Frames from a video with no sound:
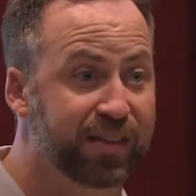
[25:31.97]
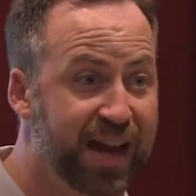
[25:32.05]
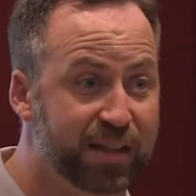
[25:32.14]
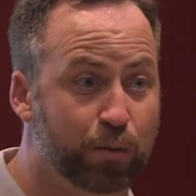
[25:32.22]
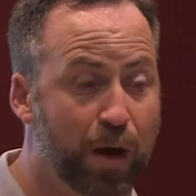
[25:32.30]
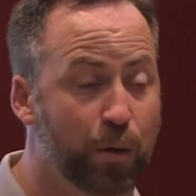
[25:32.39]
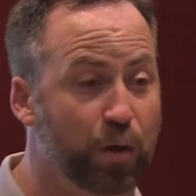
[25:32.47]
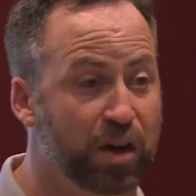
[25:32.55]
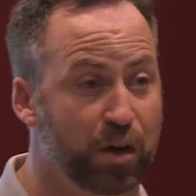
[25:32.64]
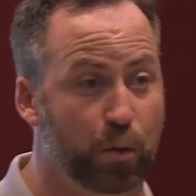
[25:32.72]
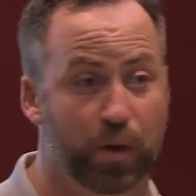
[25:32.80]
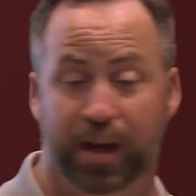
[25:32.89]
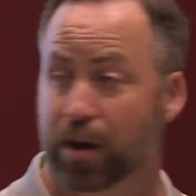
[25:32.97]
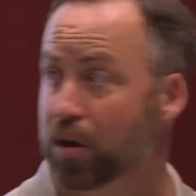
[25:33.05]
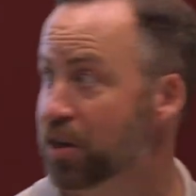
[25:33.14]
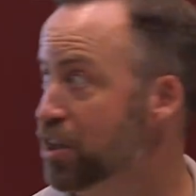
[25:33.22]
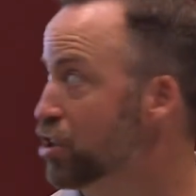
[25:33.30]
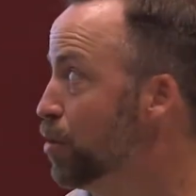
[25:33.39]
That's why we're going to win.
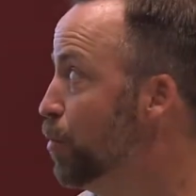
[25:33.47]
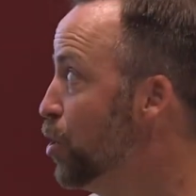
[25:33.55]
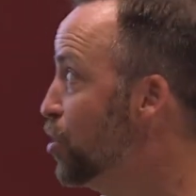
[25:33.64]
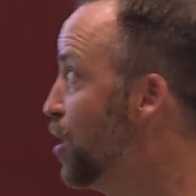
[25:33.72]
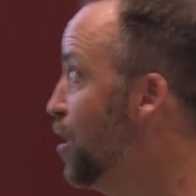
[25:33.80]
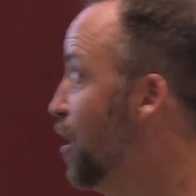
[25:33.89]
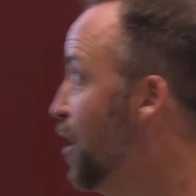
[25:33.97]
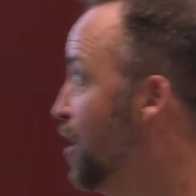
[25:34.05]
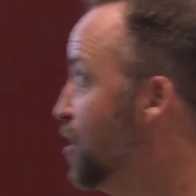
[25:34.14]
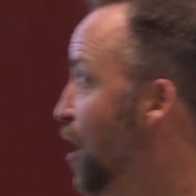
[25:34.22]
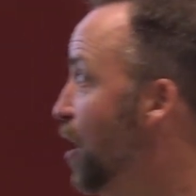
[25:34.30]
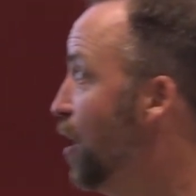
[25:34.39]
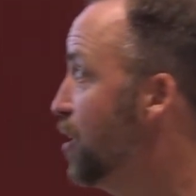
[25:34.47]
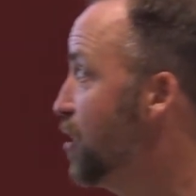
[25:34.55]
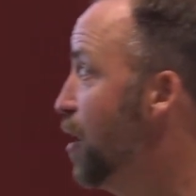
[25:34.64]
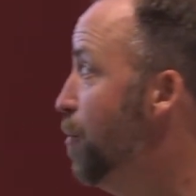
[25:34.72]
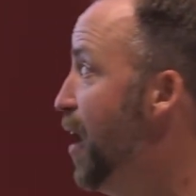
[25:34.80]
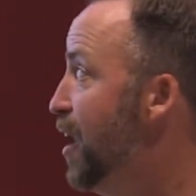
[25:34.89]
Our distribution is
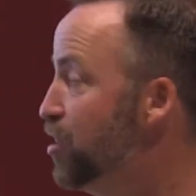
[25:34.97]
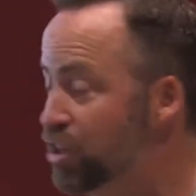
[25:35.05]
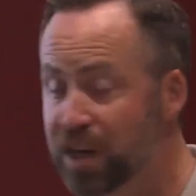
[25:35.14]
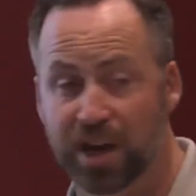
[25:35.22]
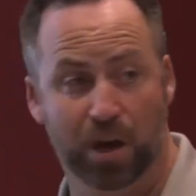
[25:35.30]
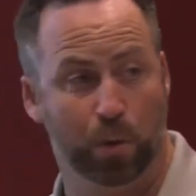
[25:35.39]
unmatched.